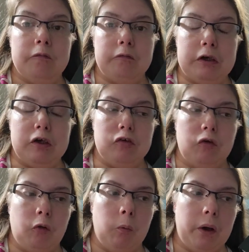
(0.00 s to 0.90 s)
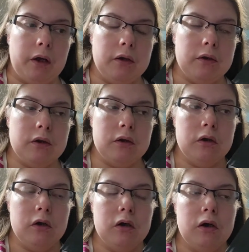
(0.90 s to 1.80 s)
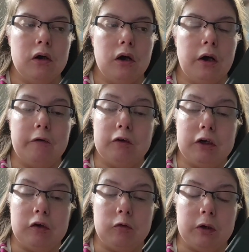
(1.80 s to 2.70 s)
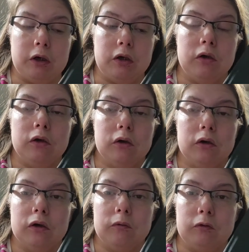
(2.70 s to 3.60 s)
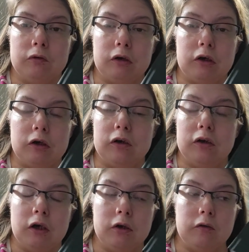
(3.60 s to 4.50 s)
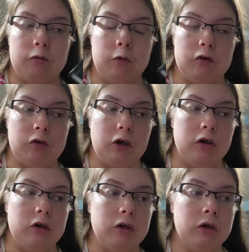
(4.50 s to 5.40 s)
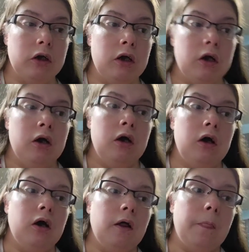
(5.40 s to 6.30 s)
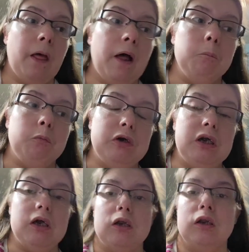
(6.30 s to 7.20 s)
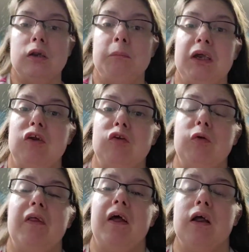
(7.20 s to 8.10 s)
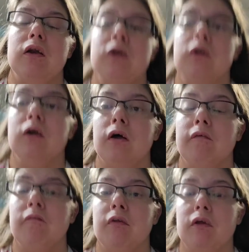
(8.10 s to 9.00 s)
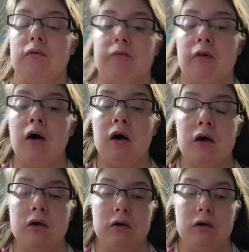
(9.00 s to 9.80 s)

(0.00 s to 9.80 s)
finish the quest. I really enjoyed it. It was really good. Solid 4 stars. That brings me to the end of this vlog.